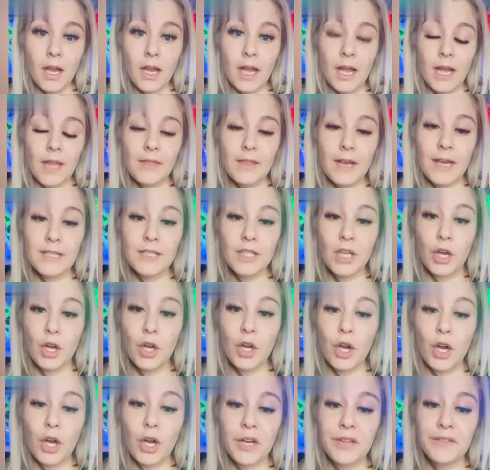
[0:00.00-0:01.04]
And that's a
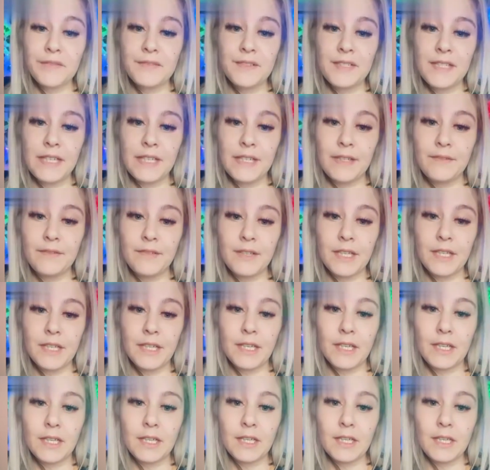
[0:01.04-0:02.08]
curved
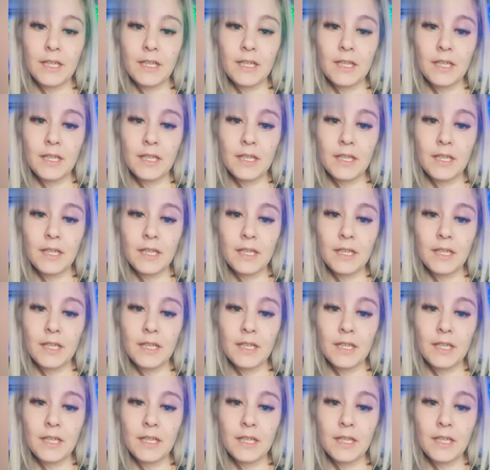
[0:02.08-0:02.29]
TV.